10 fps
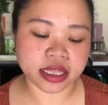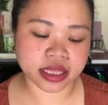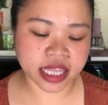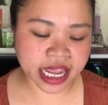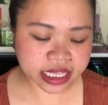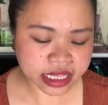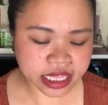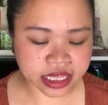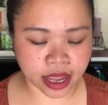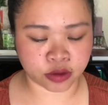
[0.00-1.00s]

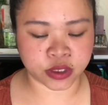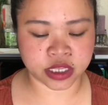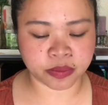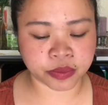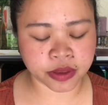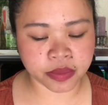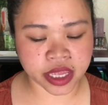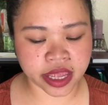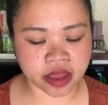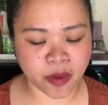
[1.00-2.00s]
90,000
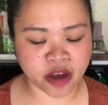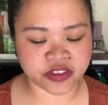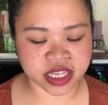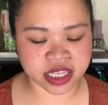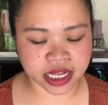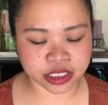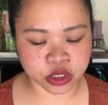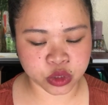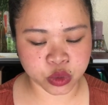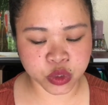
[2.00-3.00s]
ppm of snail
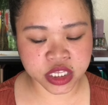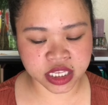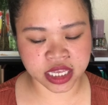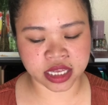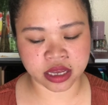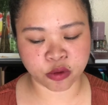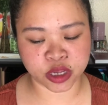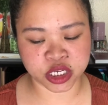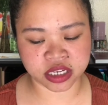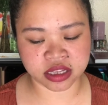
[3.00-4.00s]
Truecica
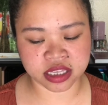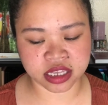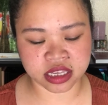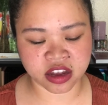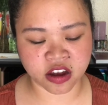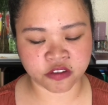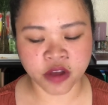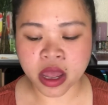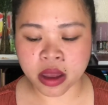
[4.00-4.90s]
which consists of